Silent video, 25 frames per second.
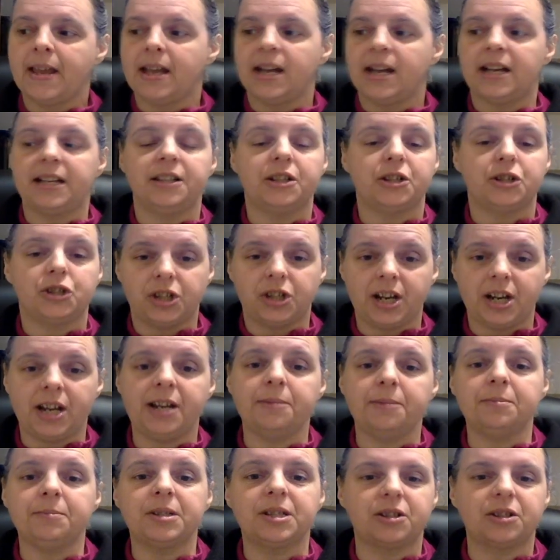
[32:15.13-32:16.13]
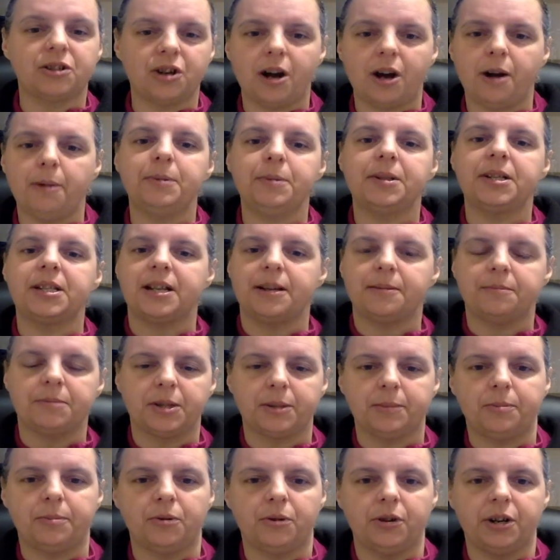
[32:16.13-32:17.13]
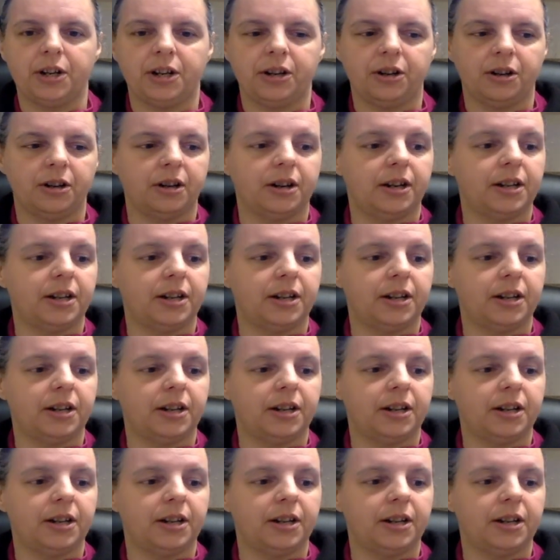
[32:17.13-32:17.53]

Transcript: And the shame stopped them supporting her.